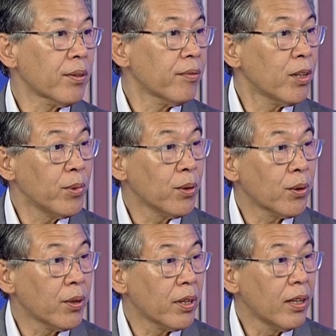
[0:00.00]
of the
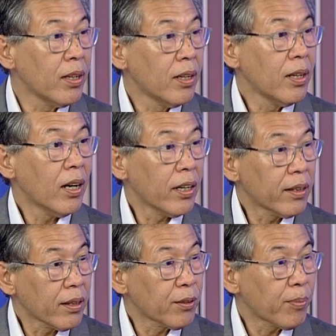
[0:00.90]
Bucor are
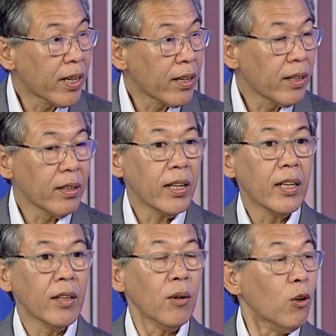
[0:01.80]
transparent
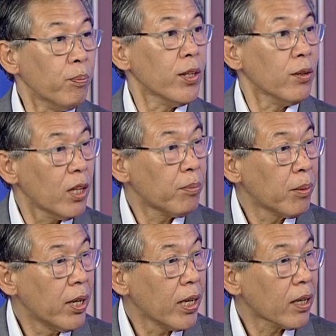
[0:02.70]
and open to the
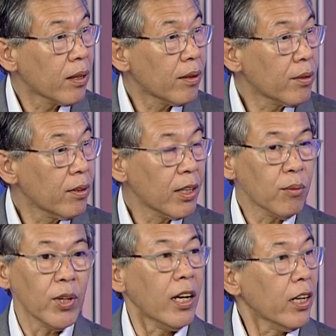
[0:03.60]
public, so that
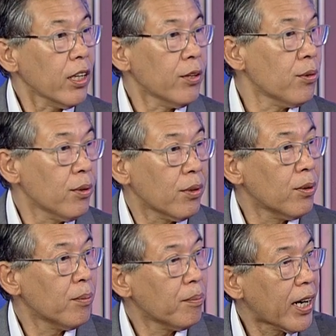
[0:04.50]
walang issue
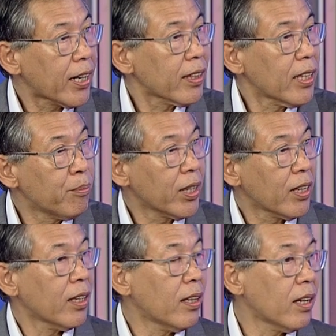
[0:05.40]
kung bakit
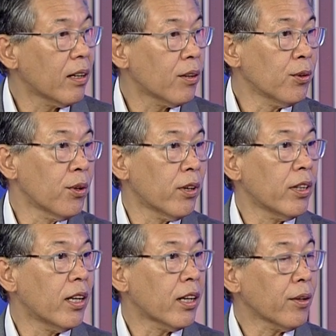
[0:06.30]
nabigyan ng good
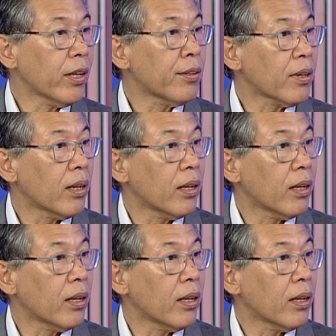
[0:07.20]
conduct yung isang